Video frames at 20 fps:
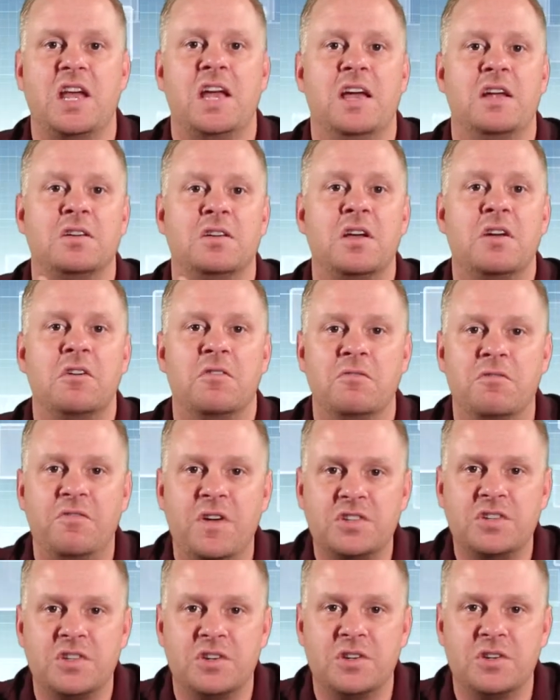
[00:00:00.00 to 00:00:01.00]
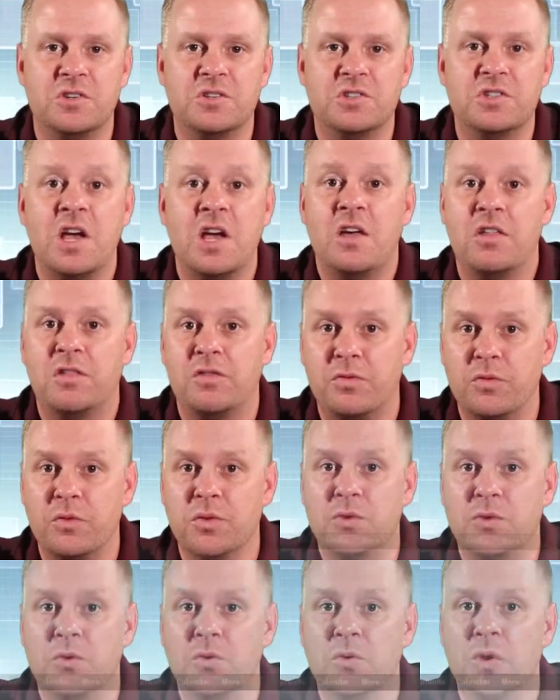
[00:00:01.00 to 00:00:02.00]
and visitors
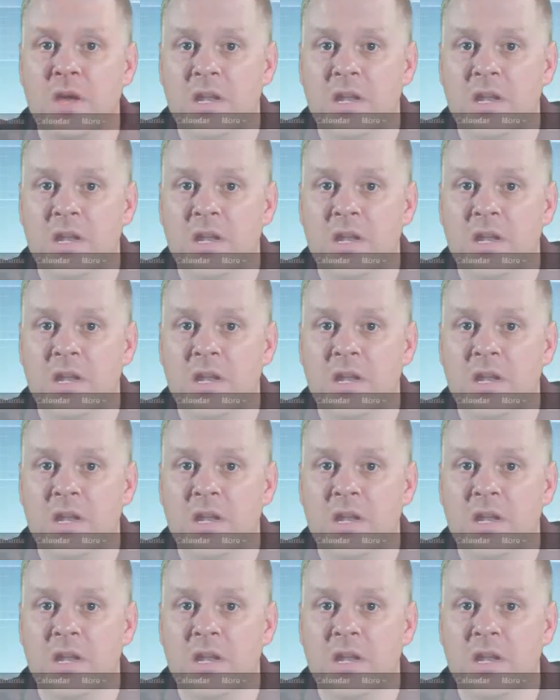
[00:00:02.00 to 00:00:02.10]
through